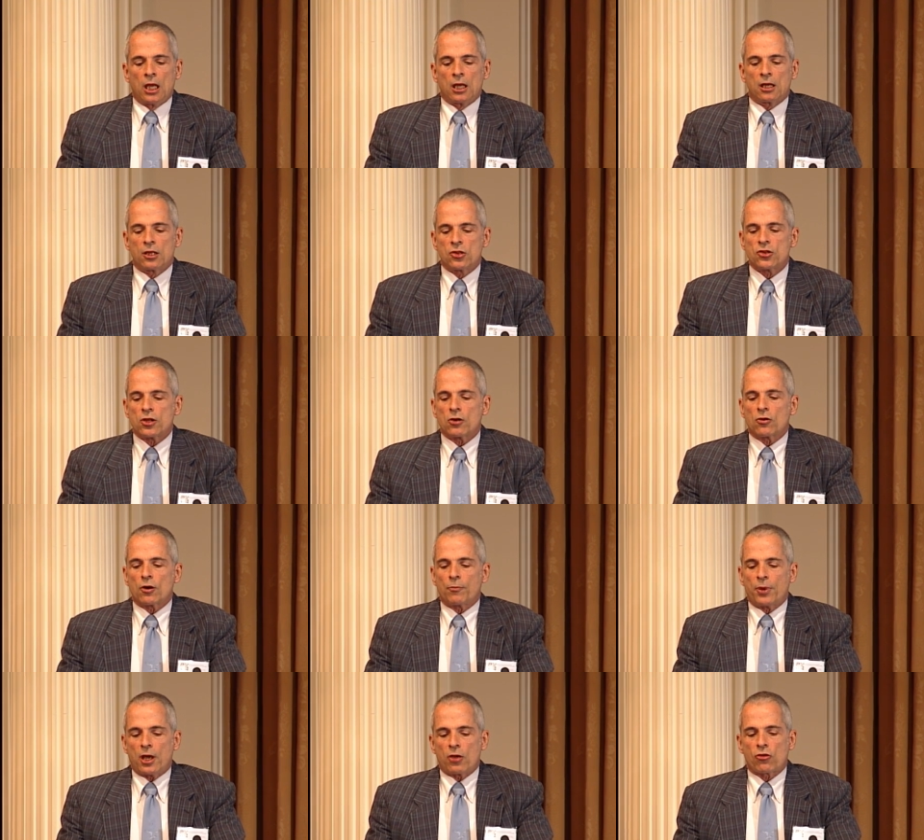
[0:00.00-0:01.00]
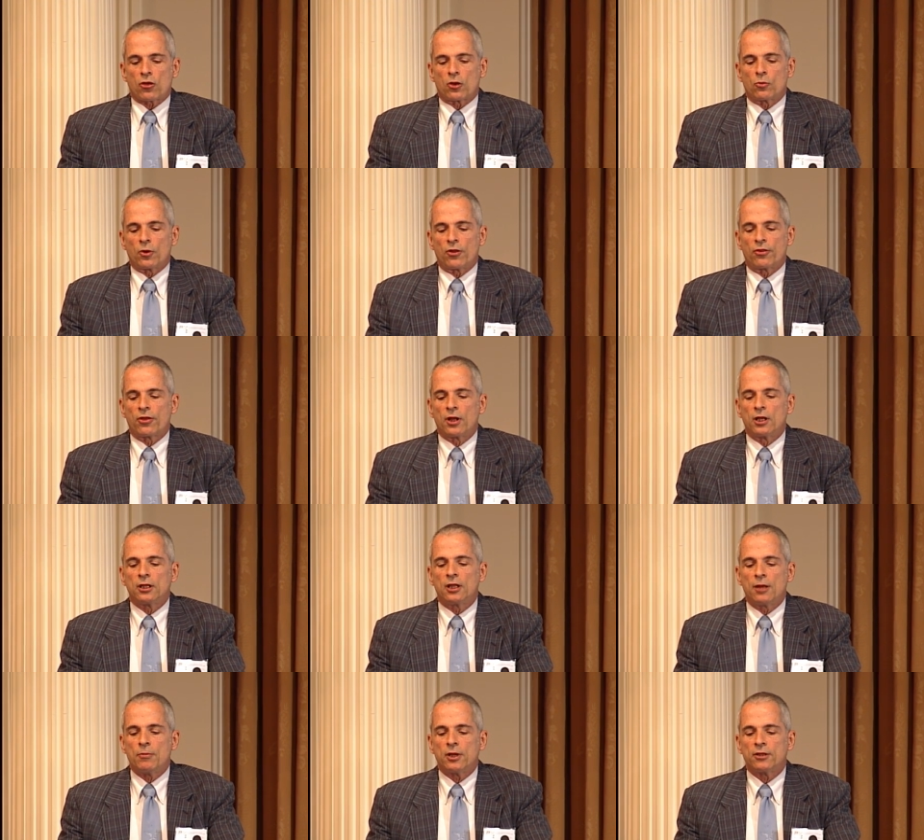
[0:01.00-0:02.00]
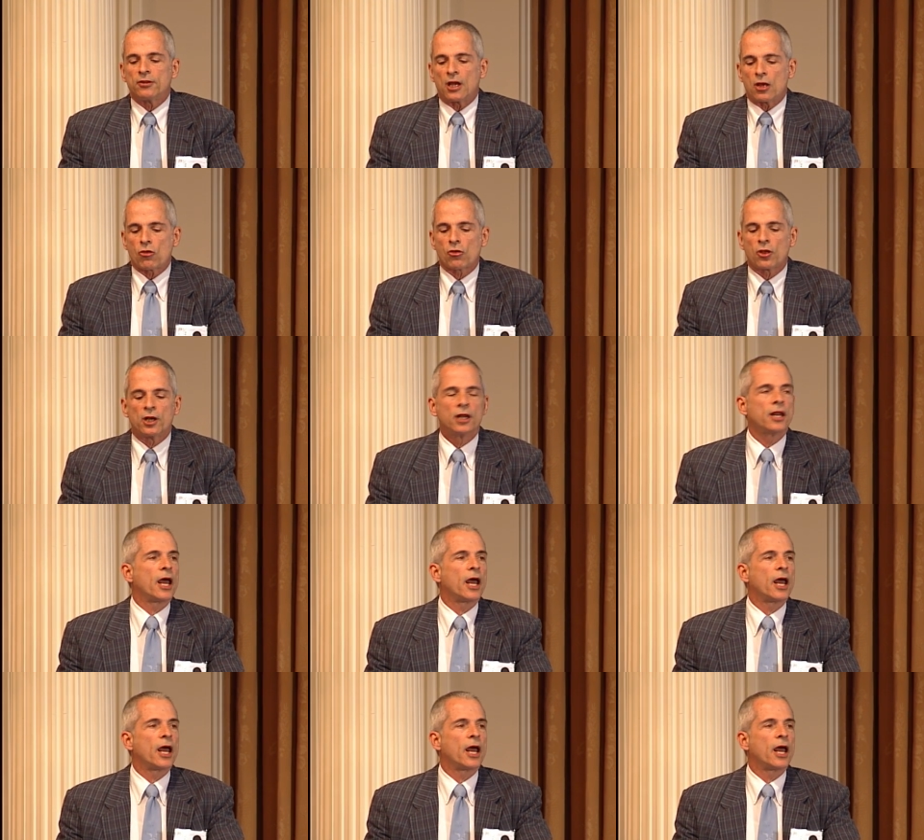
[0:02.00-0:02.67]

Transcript: Consider a patient with limitation in